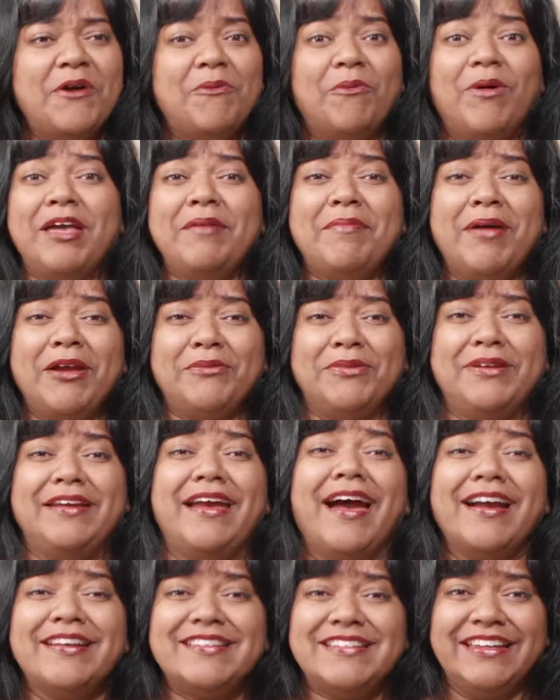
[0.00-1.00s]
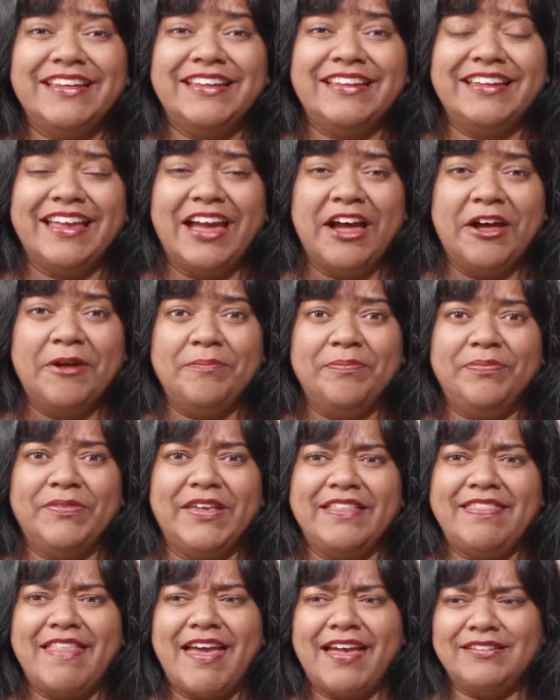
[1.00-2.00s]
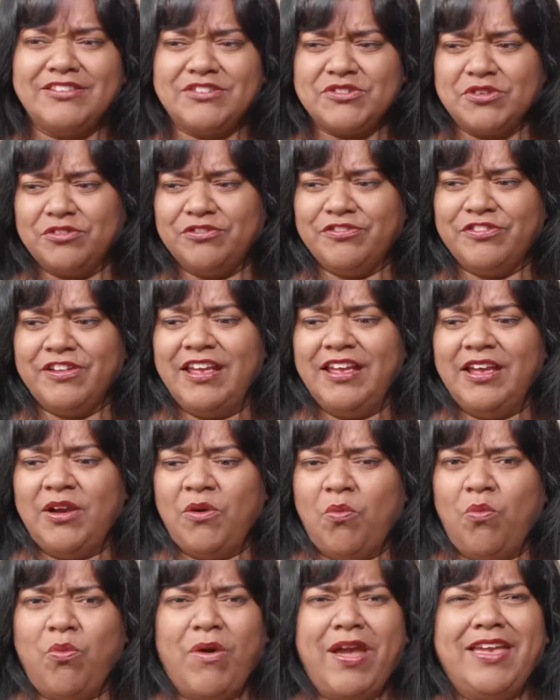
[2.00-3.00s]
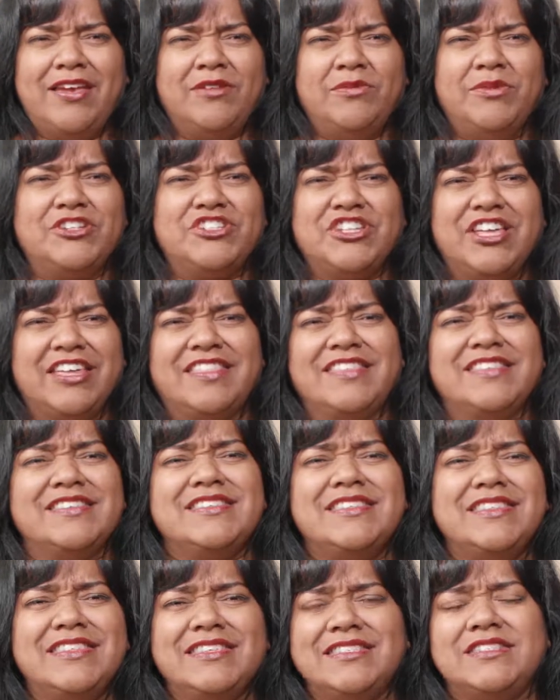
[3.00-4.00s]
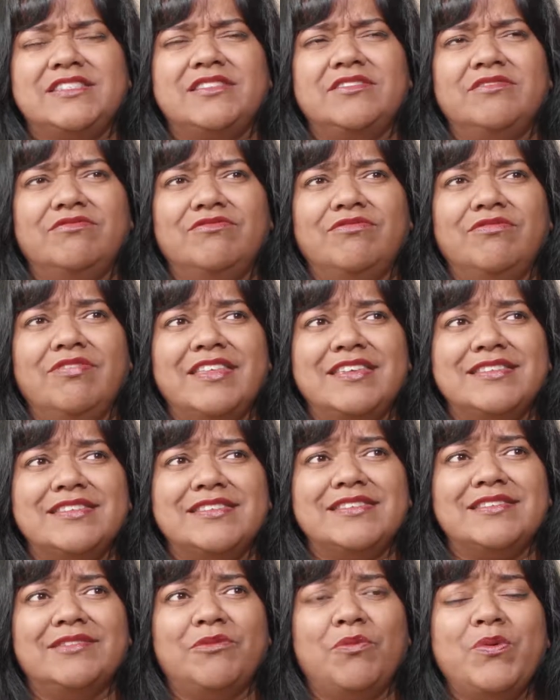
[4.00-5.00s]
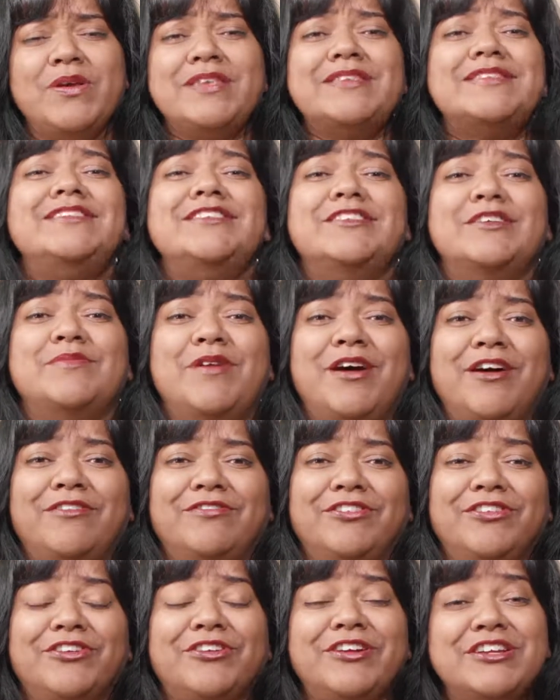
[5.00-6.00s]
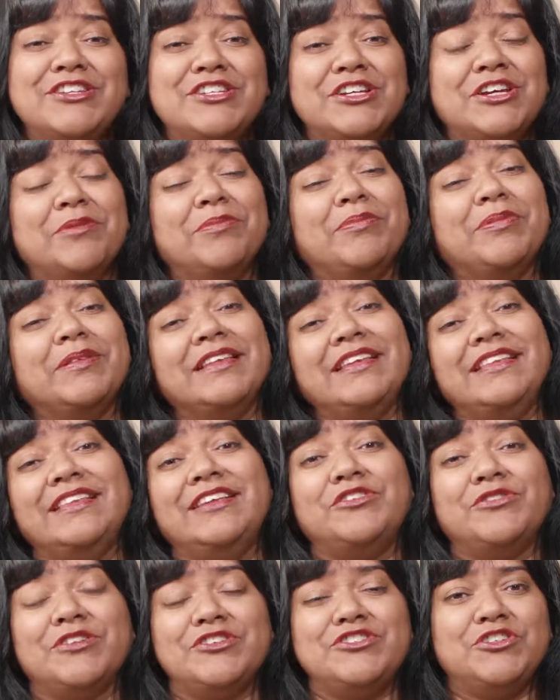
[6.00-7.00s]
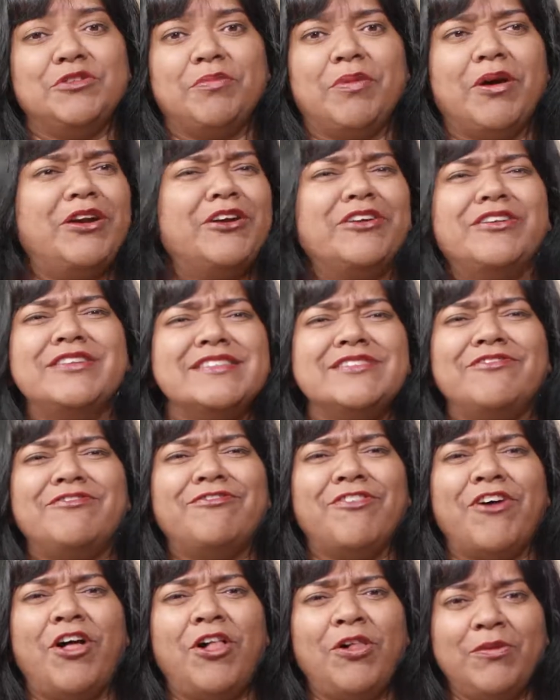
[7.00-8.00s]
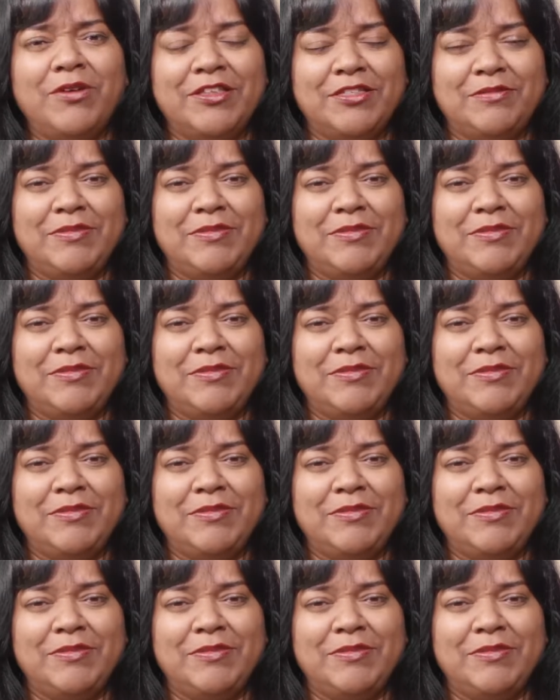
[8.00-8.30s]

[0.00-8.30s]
Why am I reacting in that sort of way in which this wisdom of learning to completely trust your partner doesn't fall with